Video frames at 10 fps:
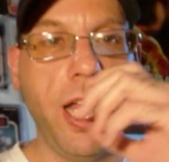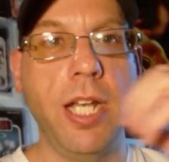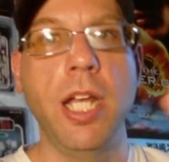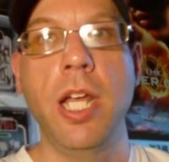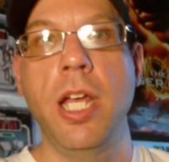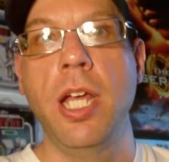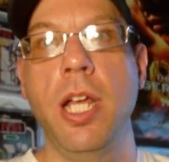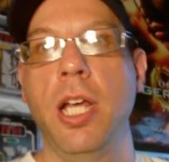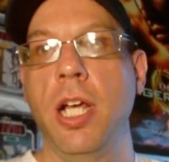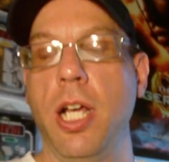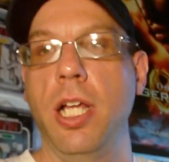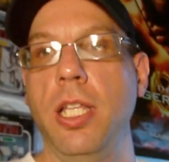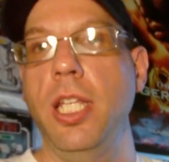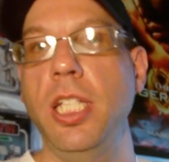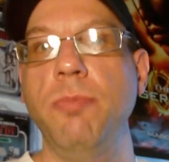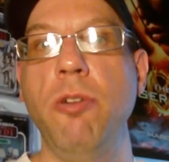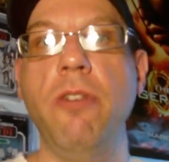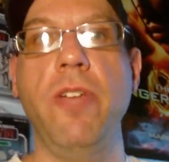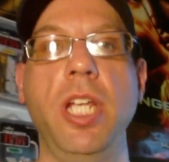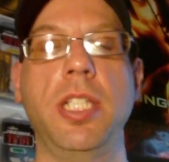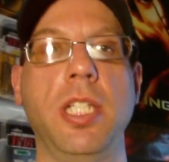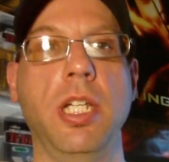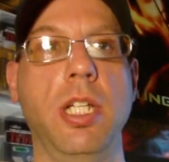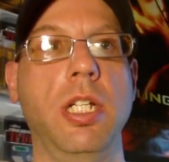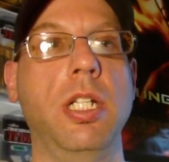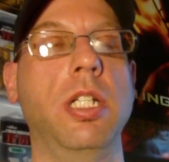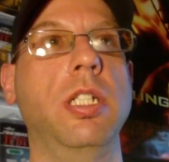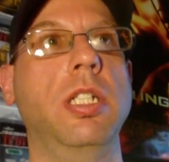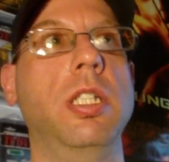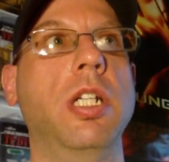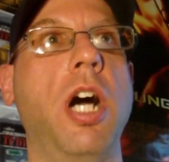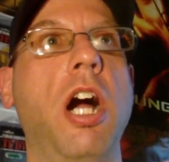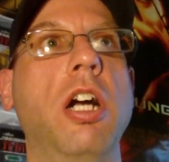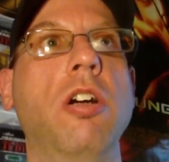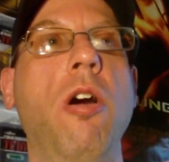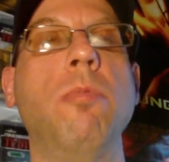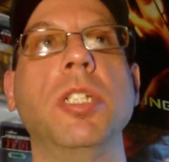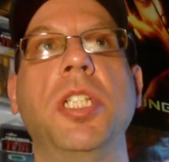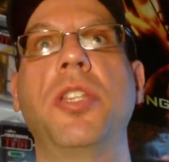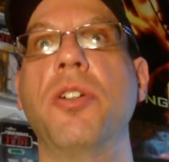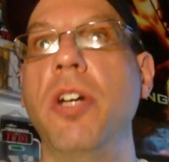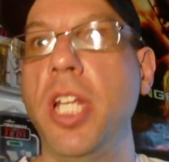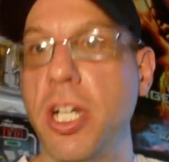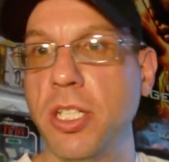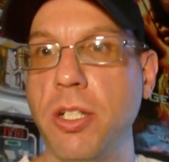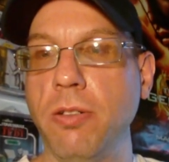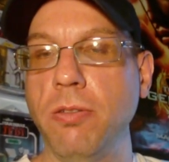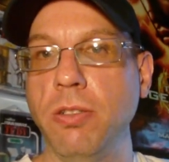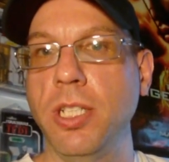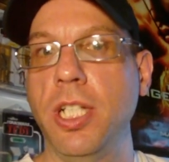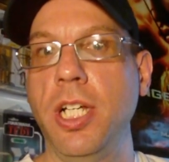that these movies are almost 30 years old.